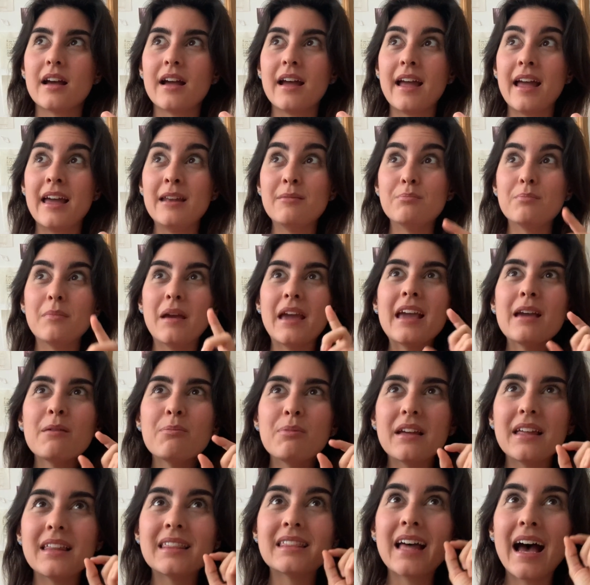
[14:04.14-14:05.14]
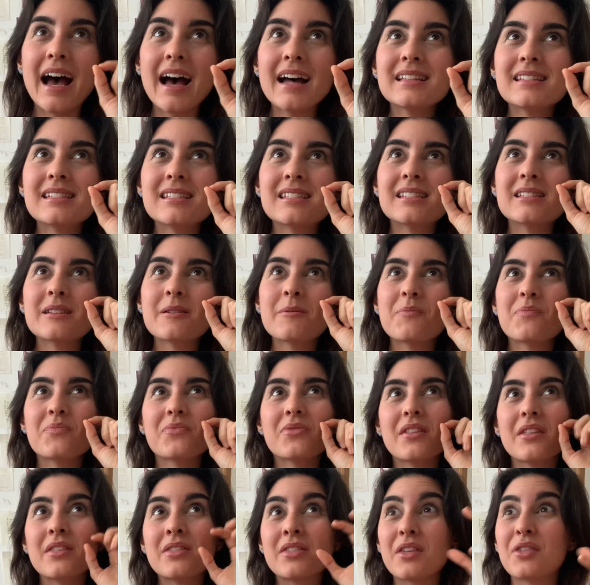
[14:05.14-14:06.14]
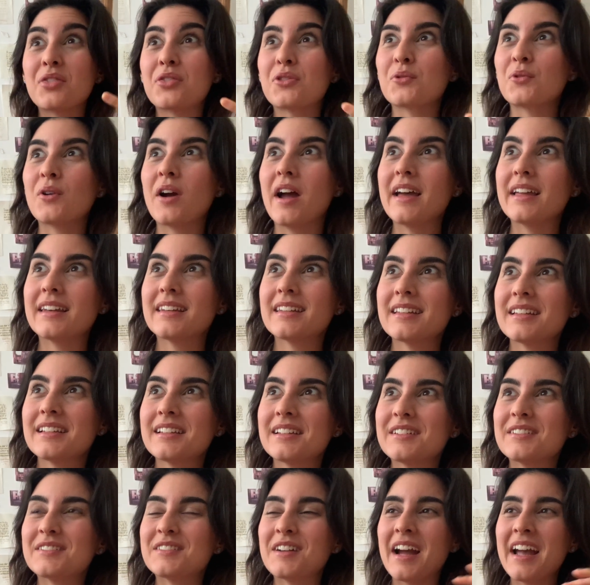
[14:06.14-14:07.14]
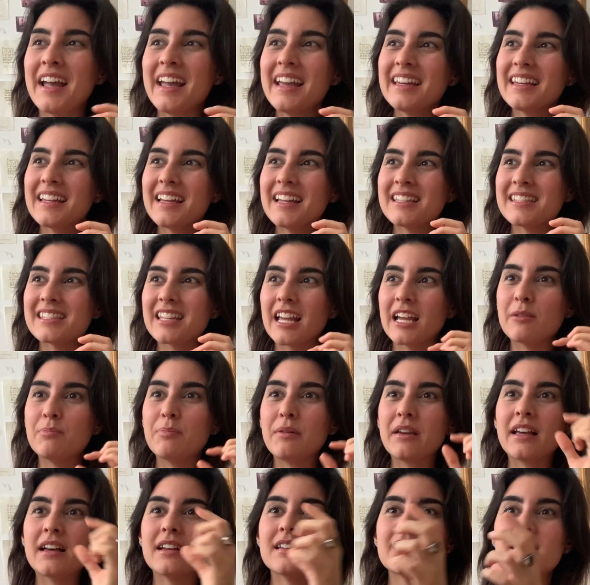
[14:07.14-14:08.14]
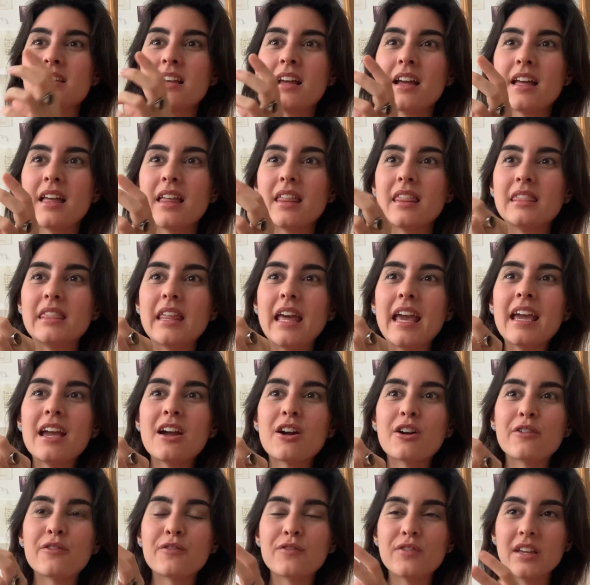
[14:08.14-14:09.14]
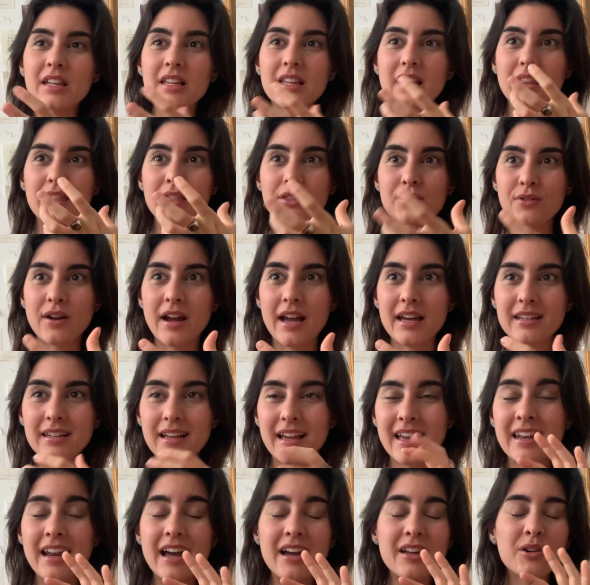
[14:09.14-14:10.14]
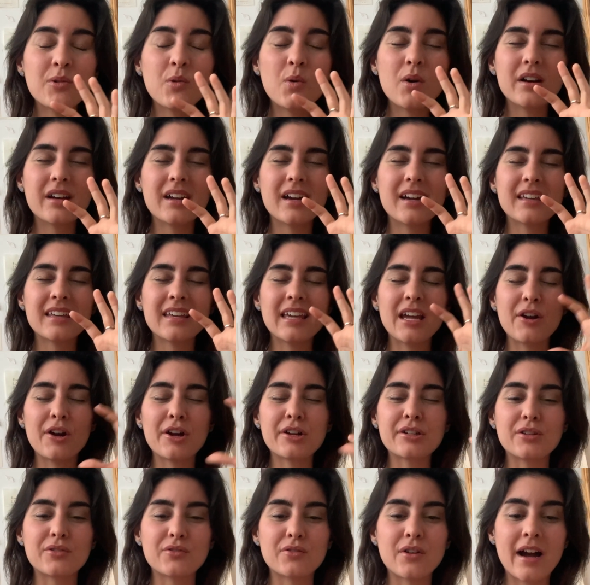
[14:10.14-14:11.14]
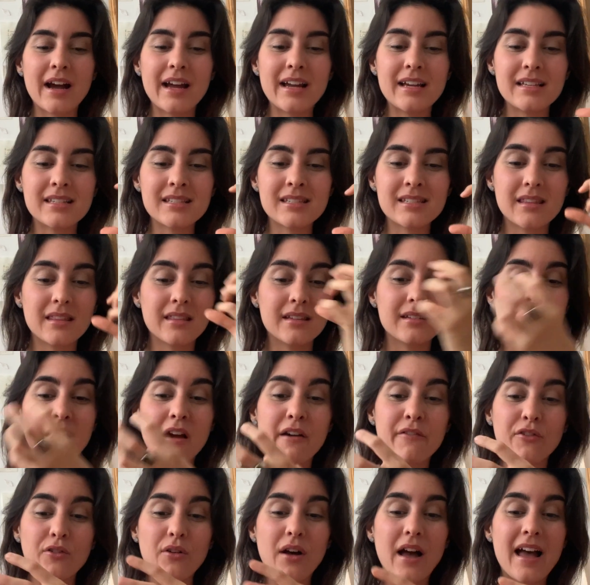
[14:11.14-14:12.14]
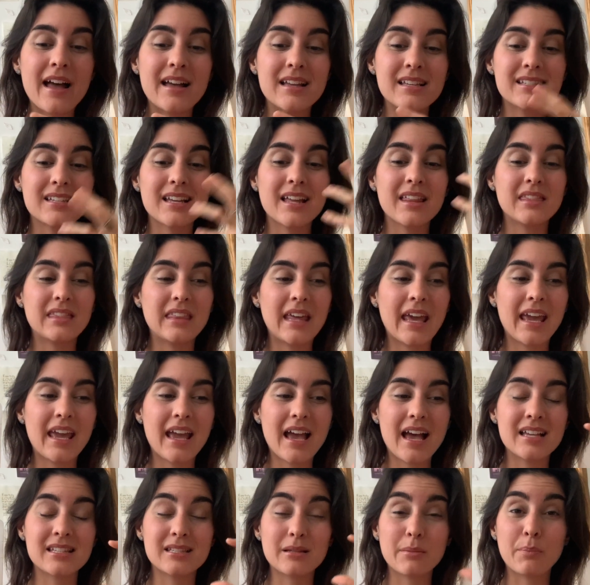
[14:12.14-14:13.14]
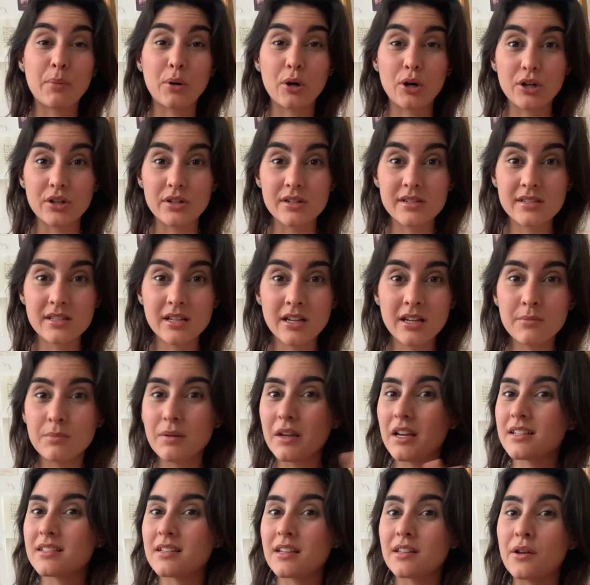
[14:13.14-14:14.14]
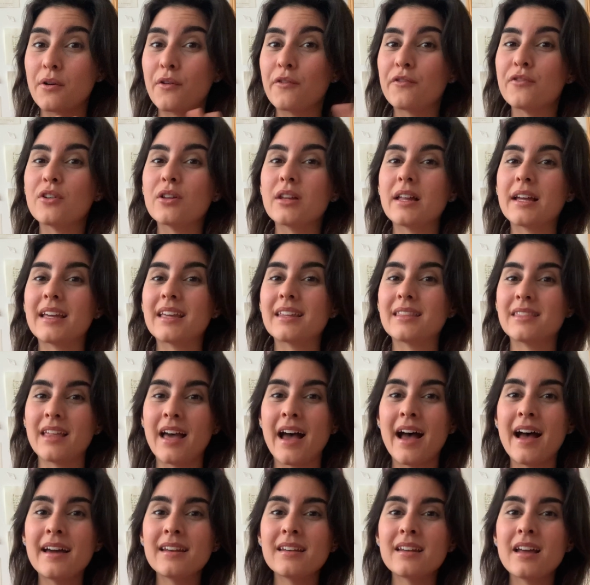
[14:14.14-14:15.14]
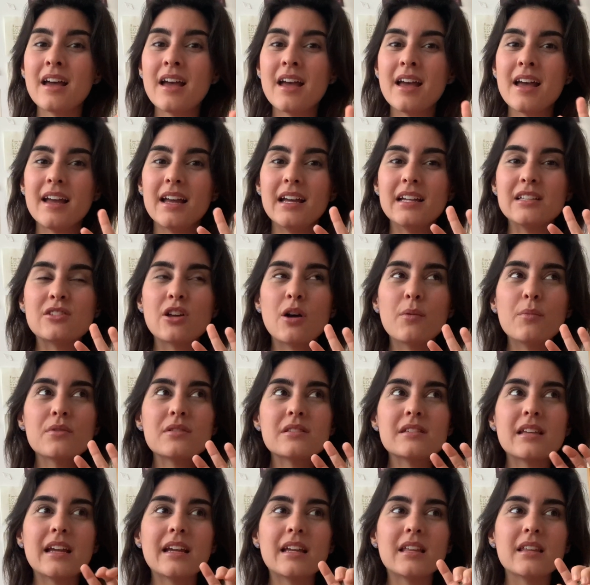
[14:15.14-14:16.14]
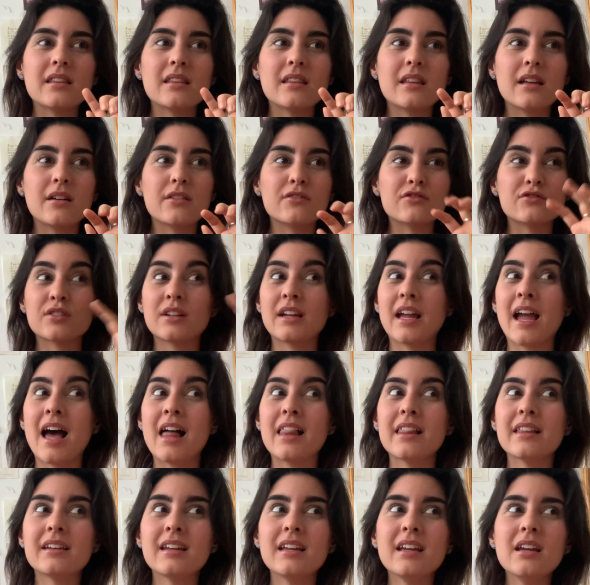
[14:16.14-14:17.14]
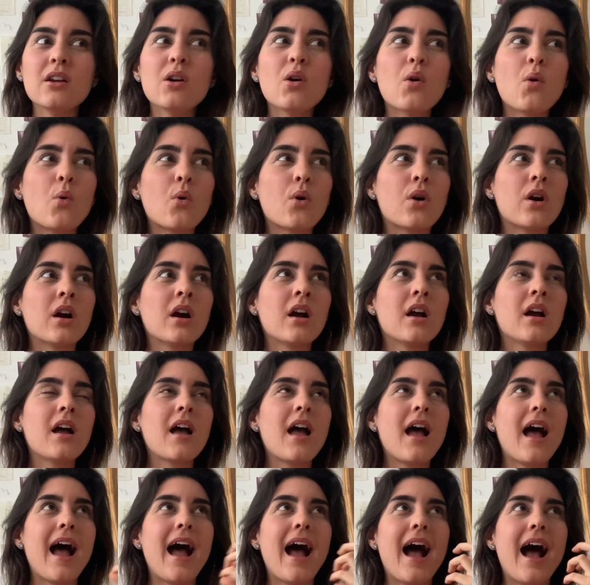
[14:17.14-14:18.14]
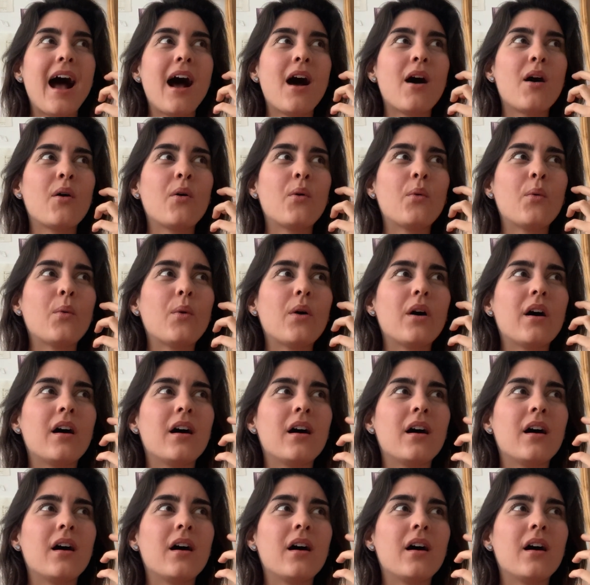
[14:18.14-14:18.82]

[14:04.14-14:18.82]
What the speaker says: and maybe that's the threat, right? It's like, because they are feeling threat. And I don't want to characterize the devil as a person, because I don't feel like that. It's almost like a reality, or how